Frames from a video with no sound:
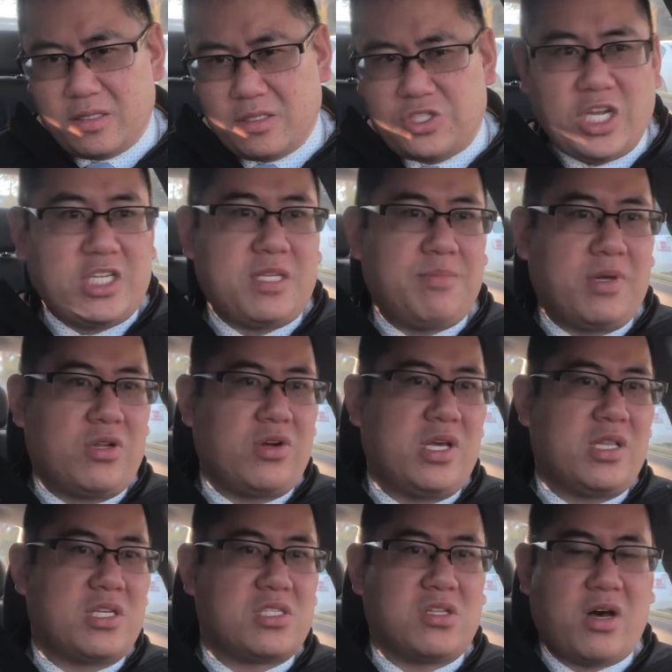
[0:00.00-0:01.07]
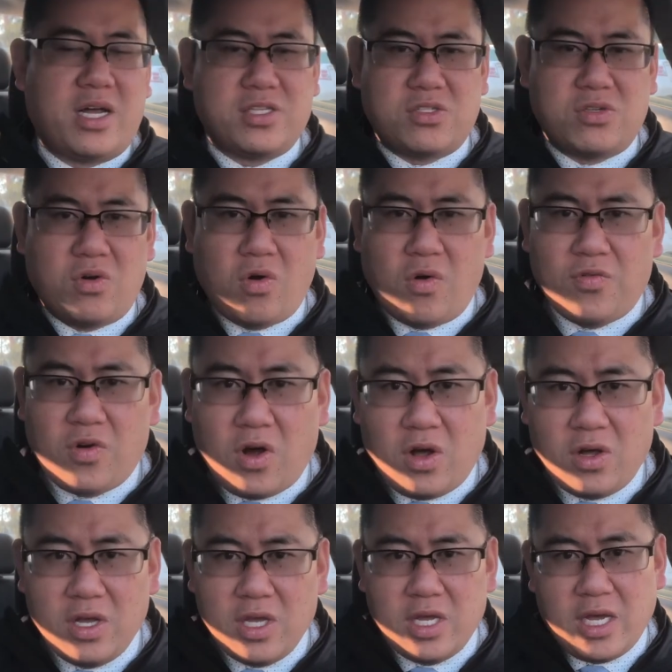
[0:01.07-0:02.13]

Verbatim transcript: J T Miller in the slot. So overall,